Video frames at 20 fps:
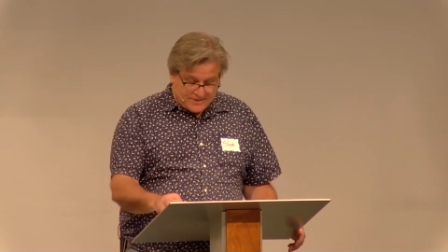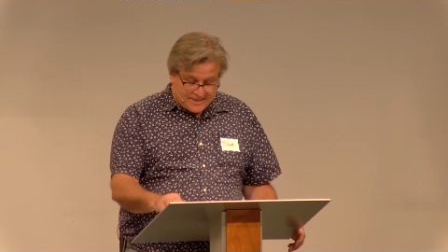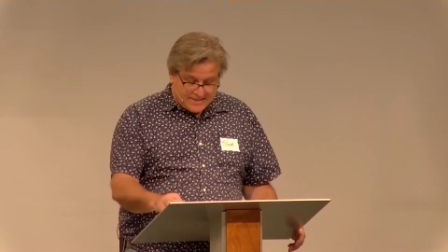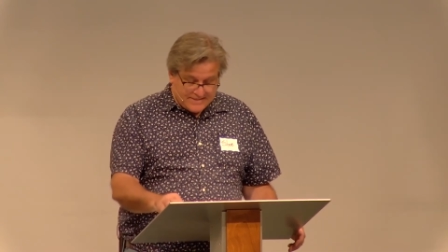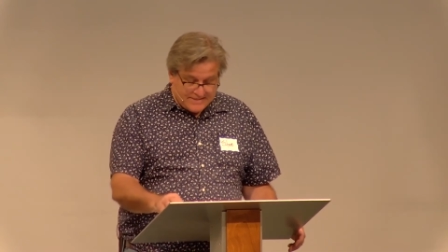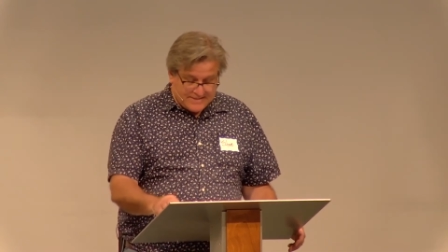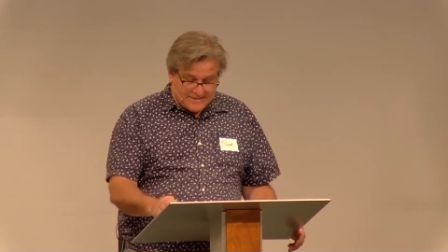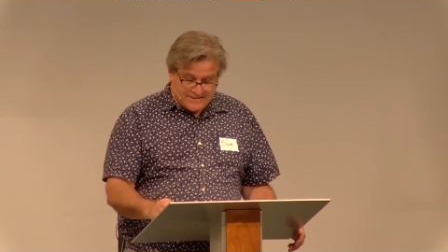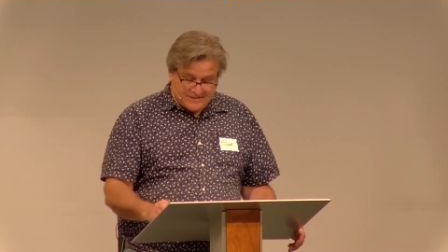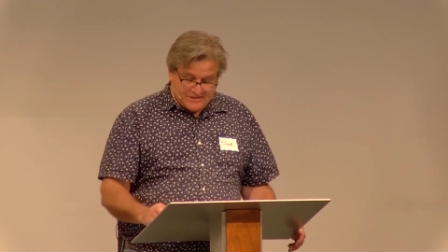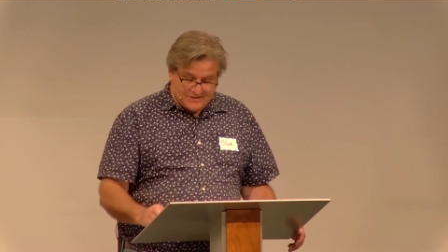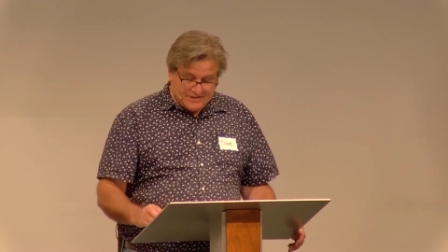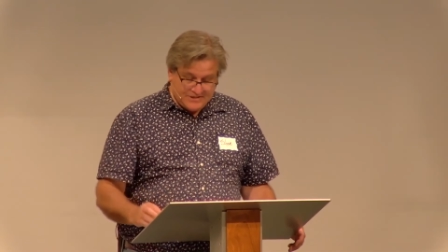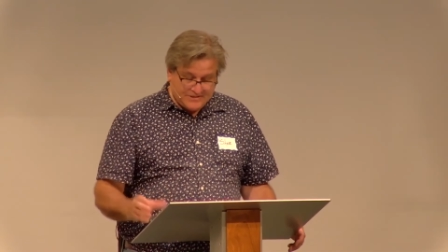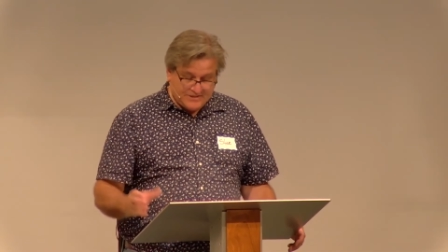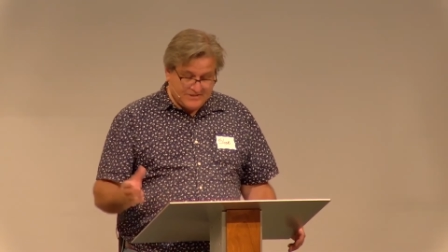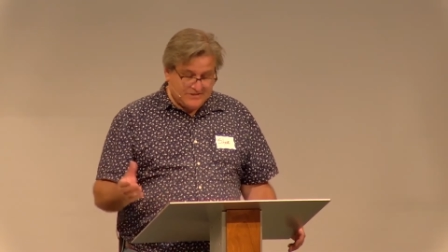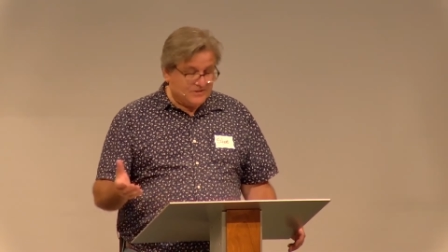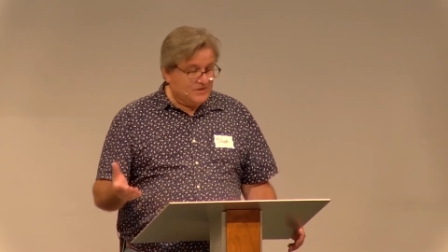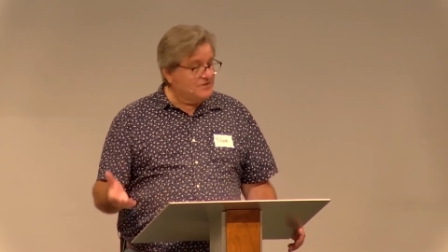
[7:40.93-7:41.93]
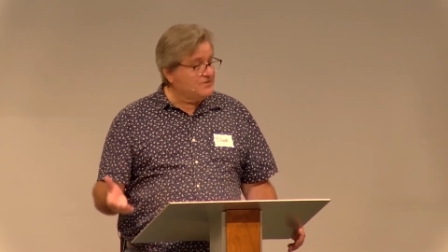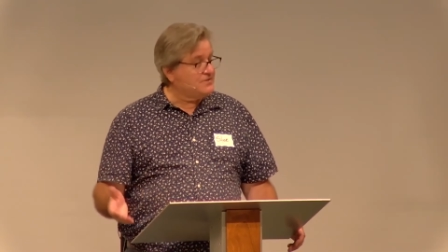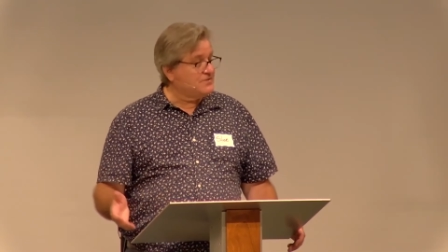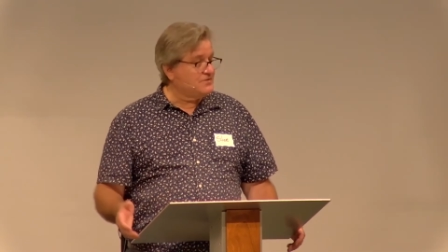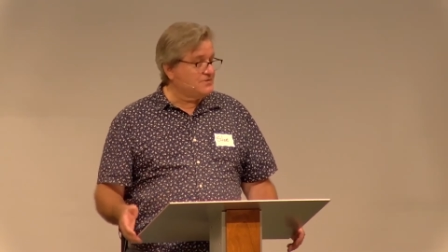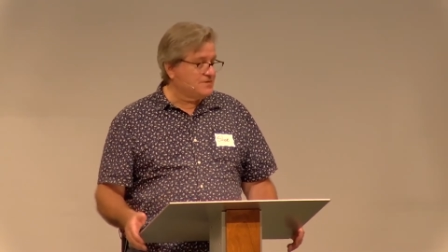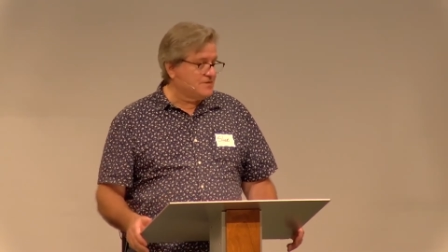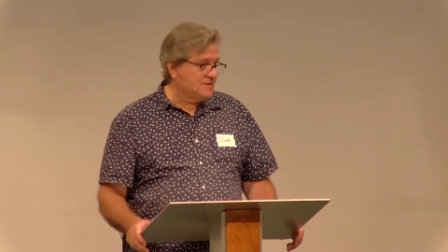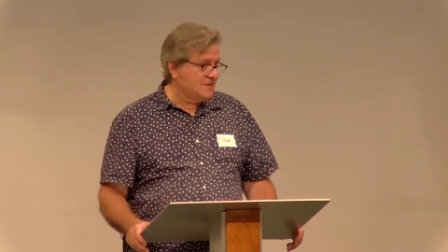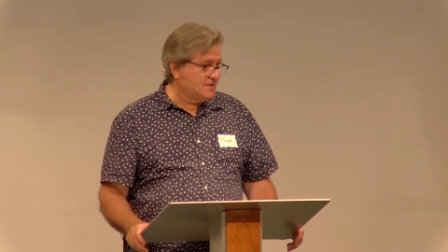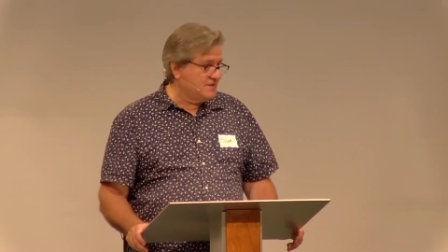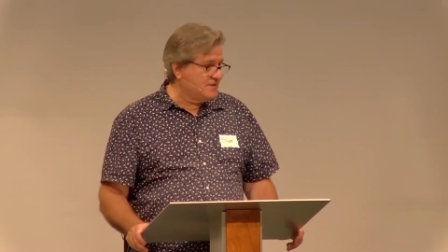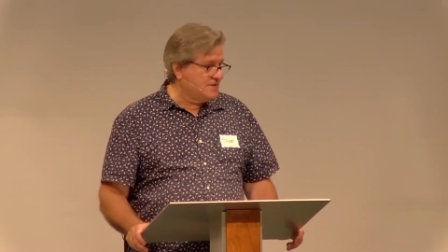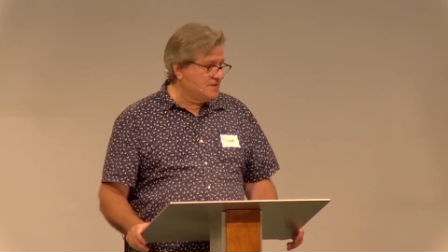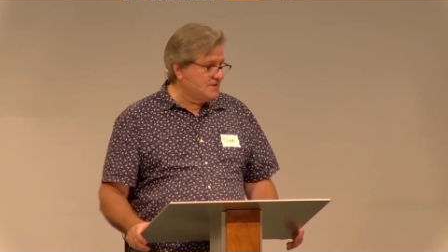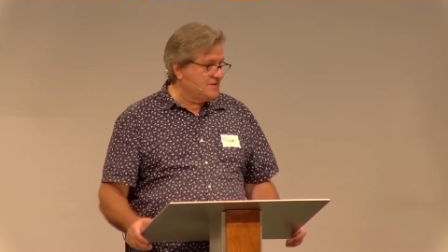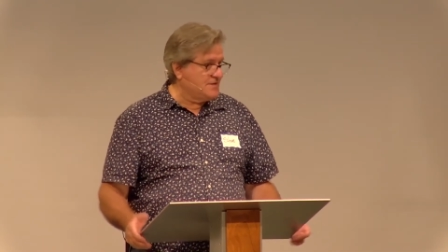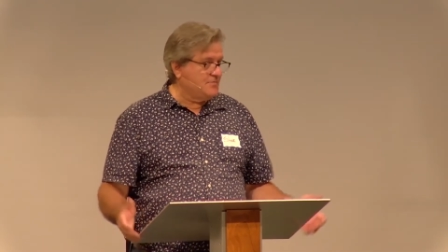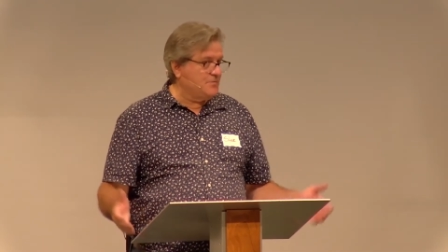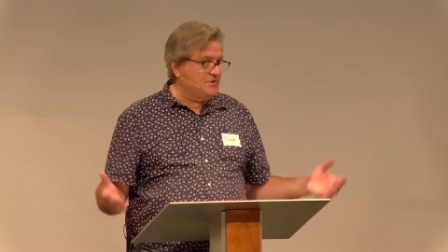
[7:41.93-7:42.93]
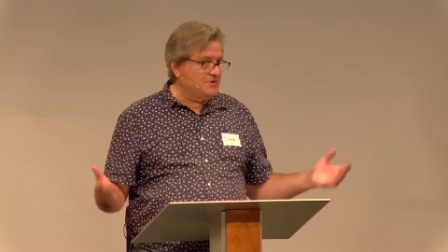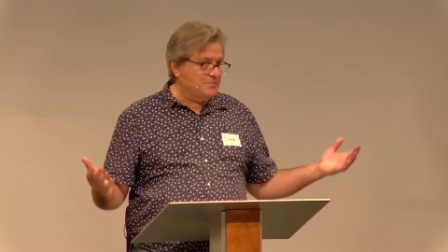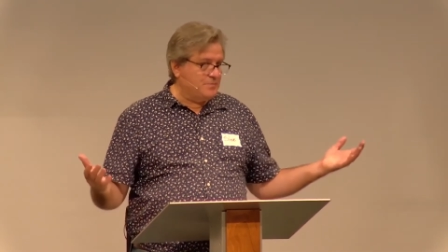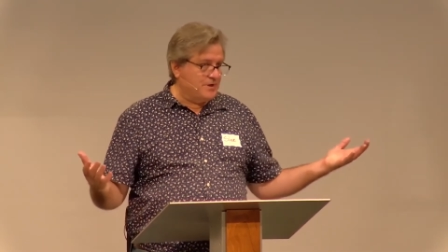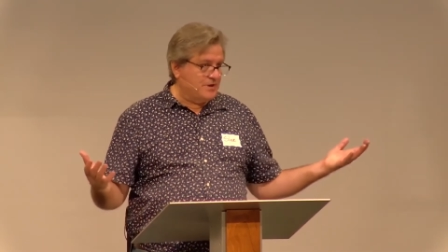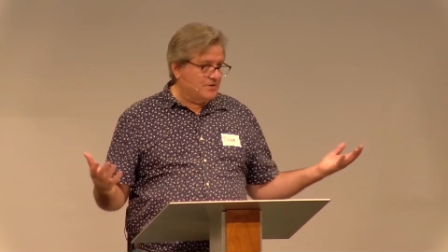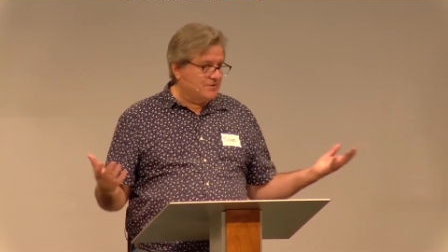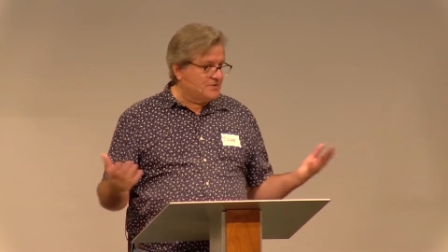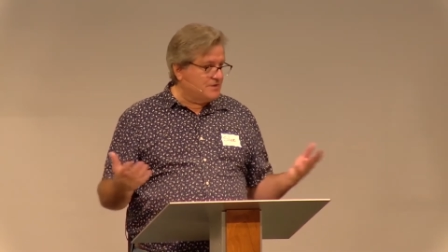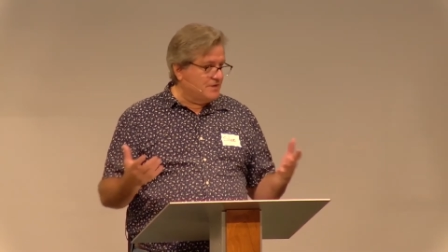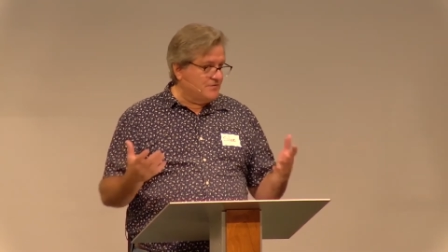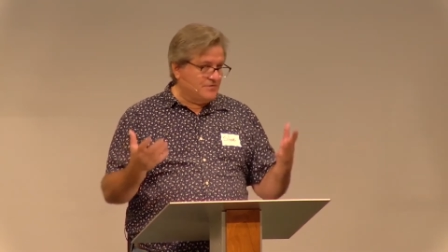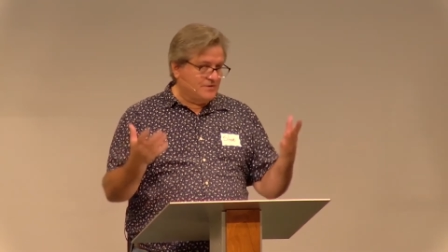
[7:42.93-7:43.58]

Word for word: And that's that Genesis also says these image bearers,